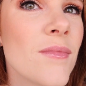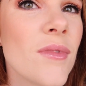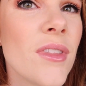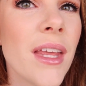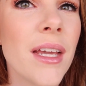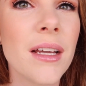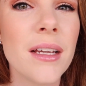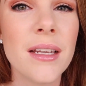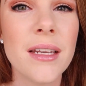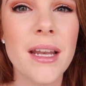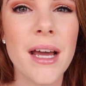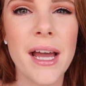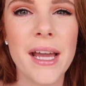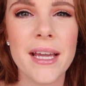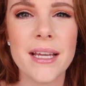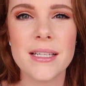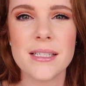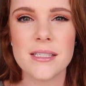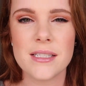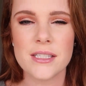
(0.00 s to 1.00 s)
like a
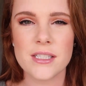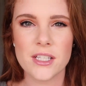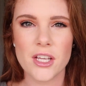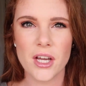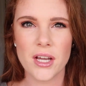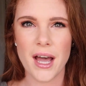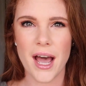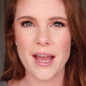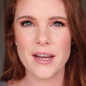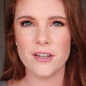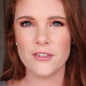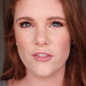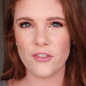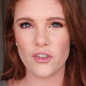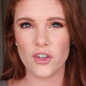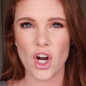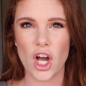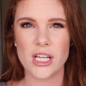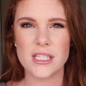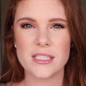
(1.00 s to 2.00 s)
nice kind of
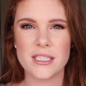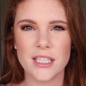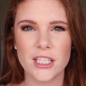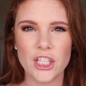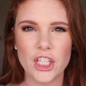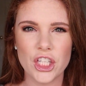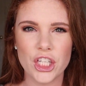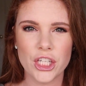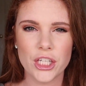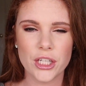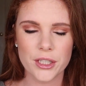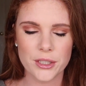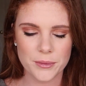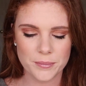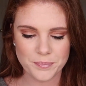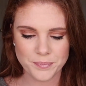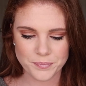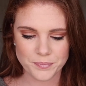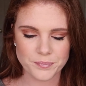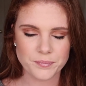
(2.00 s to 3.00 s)
frosted look,
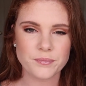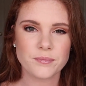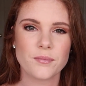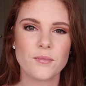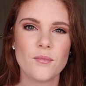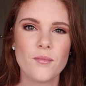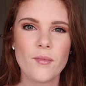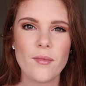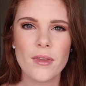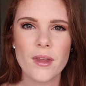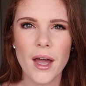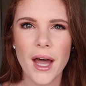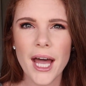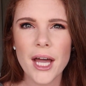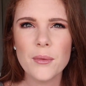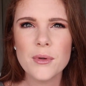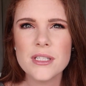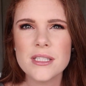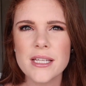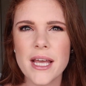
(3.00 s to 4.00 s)

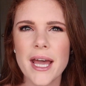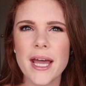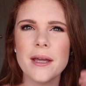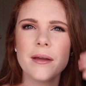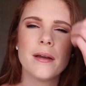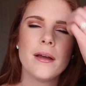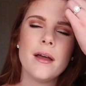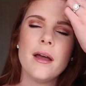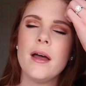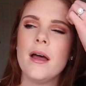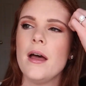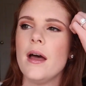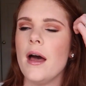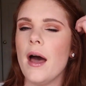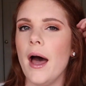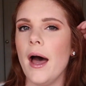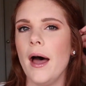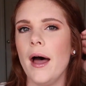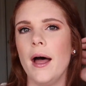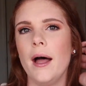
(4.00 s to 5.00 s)
I would say.
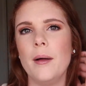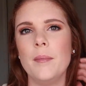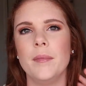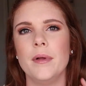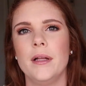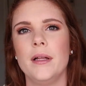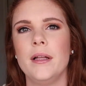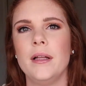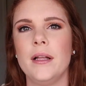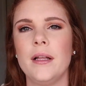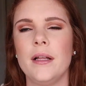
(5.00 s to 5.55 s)
Not